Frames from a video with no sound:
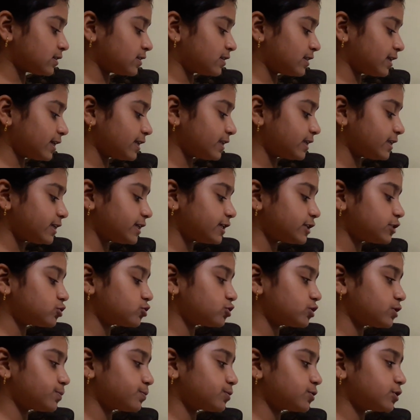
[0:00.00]
They need to
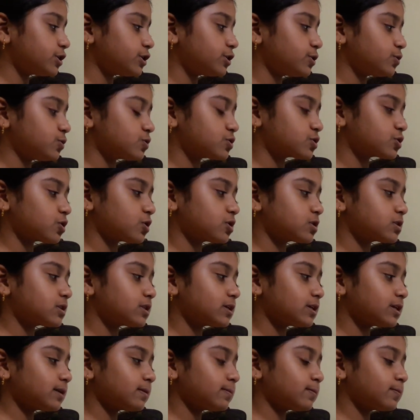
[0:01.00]
reproduce because
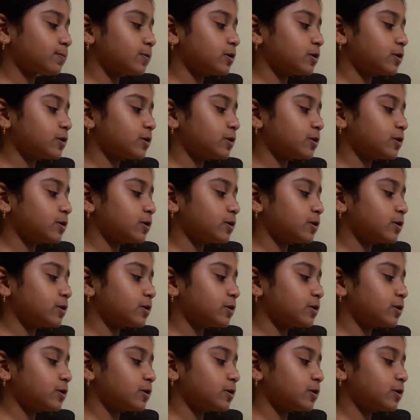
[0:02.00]
they